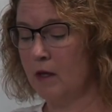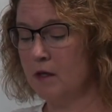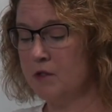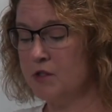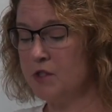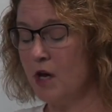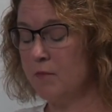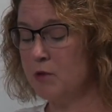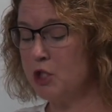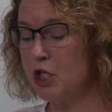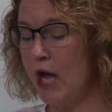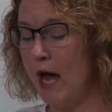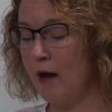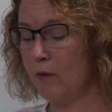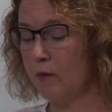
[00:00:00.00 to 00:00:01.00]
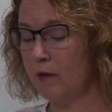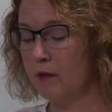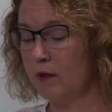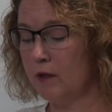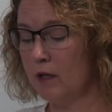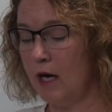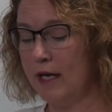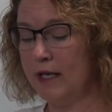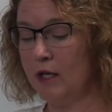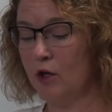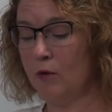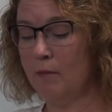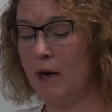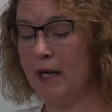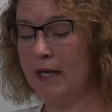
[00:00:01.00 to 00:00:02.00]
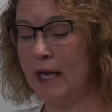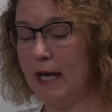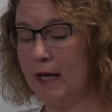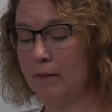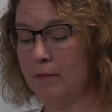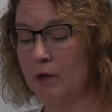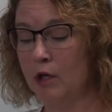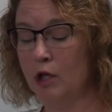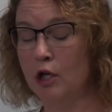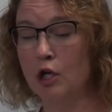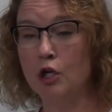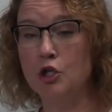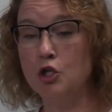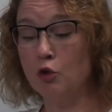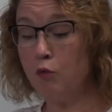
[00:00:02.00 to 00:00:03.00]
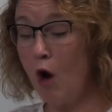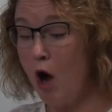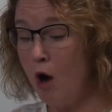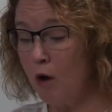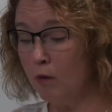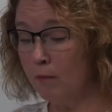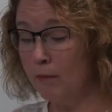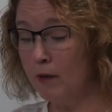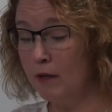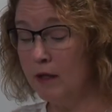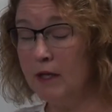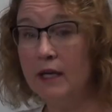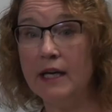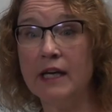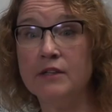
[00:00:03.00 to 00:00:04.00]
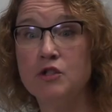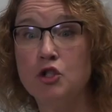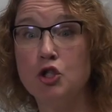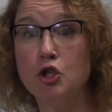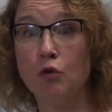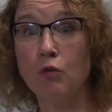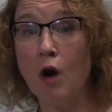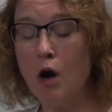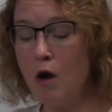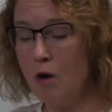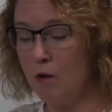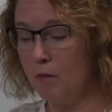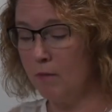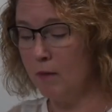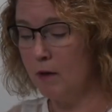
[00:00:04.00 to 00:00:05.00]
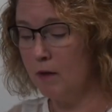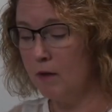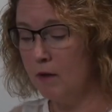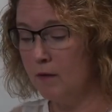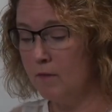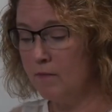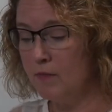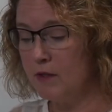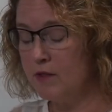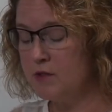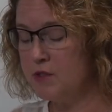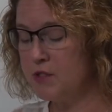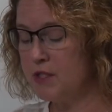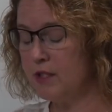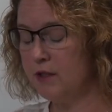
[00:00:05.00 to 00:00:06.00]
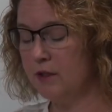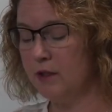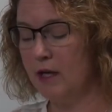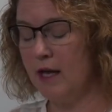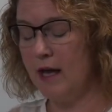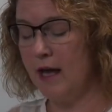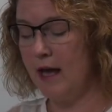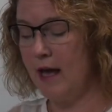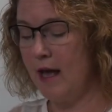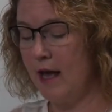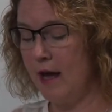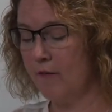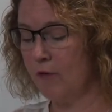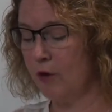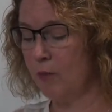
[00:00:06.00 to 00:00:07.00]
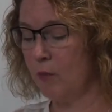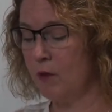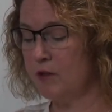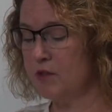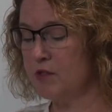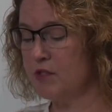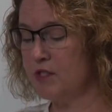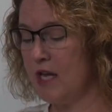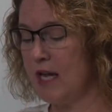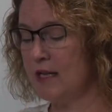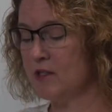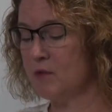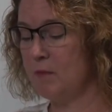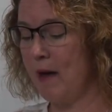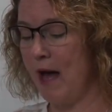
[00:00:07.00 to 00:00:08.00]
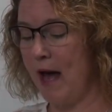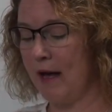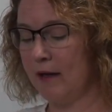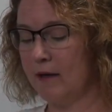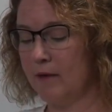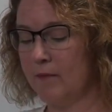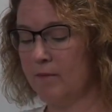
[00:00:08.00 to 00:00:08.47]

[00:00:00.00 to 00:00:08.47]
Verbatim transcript: Some shout. I hear my name. Jerome! It's Jerome! Still, everyone stays back.